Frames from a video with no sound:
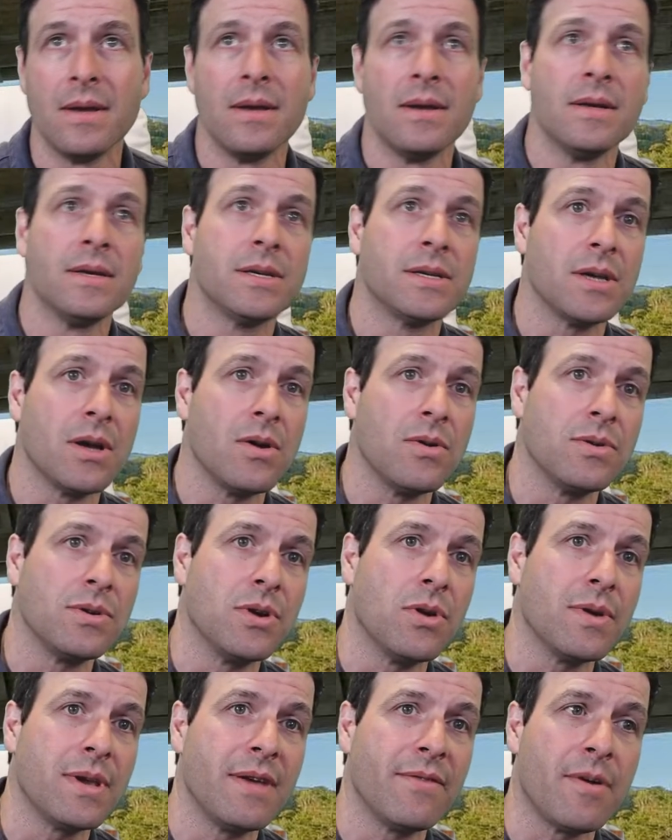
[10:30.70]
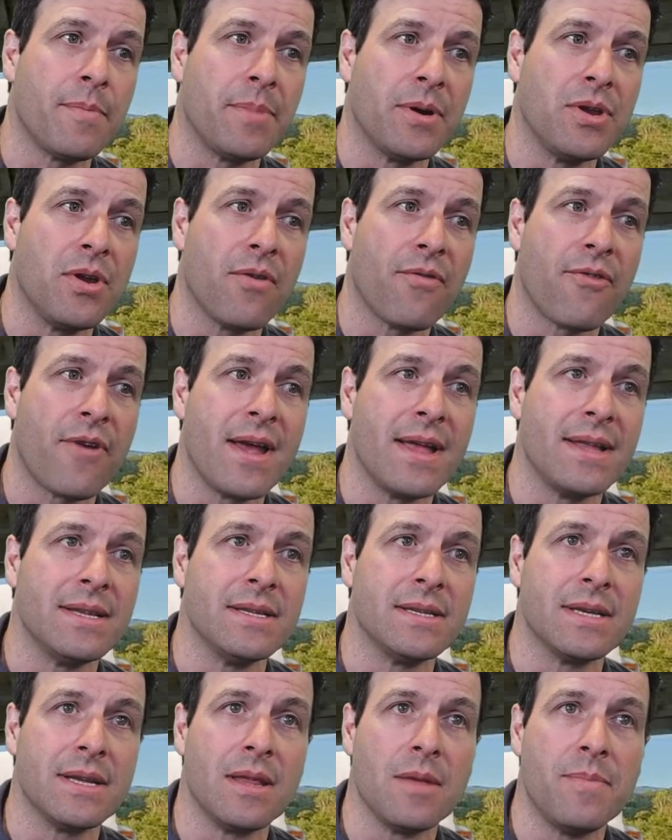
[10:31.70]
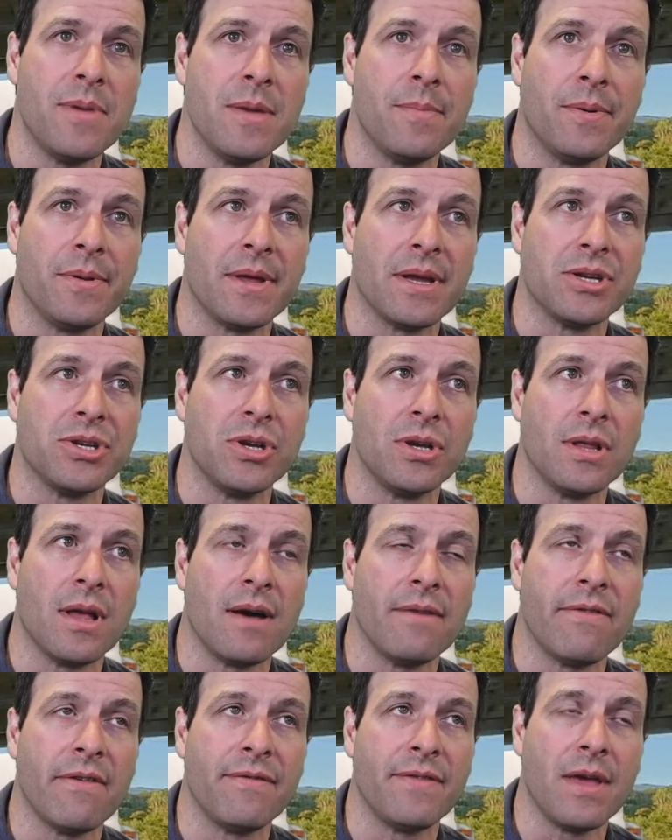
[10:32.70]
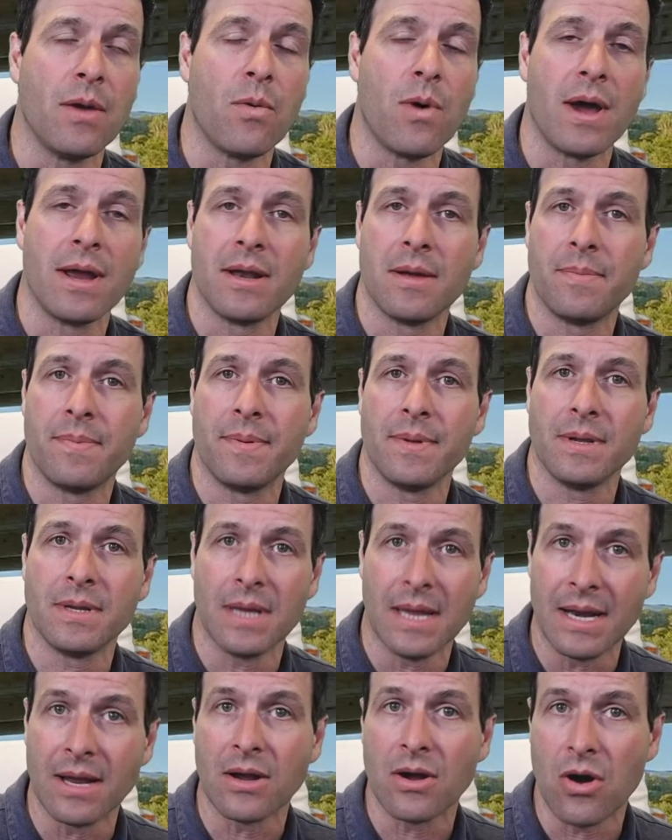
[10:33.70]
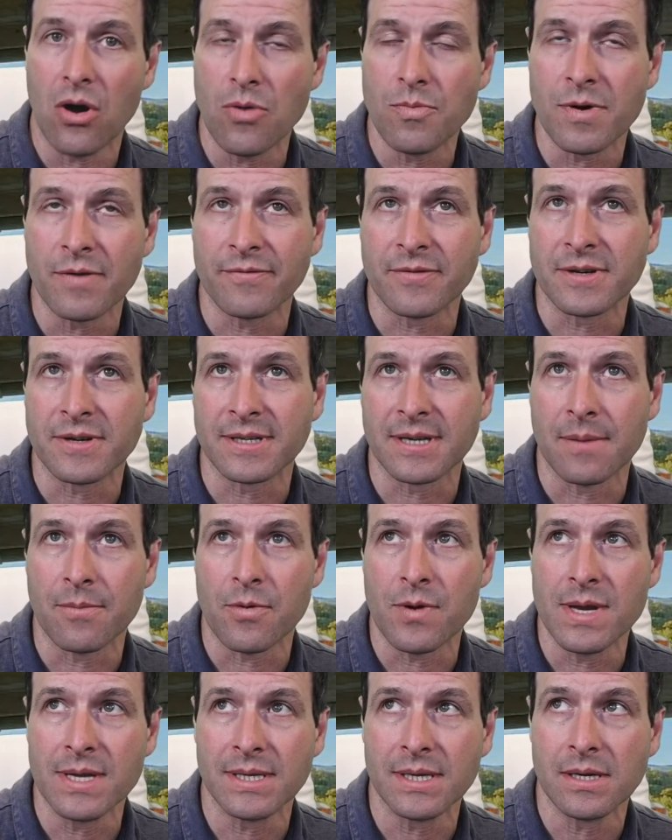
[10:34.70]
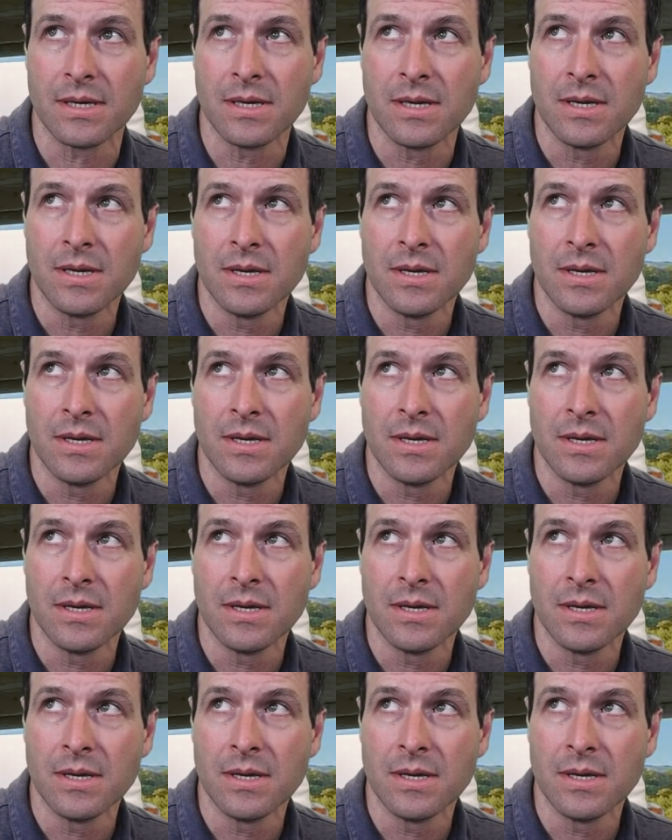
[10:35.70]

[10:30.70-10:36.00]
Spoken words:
So don't give up on your friends and the people that you love if they wind up in a coma for some reason.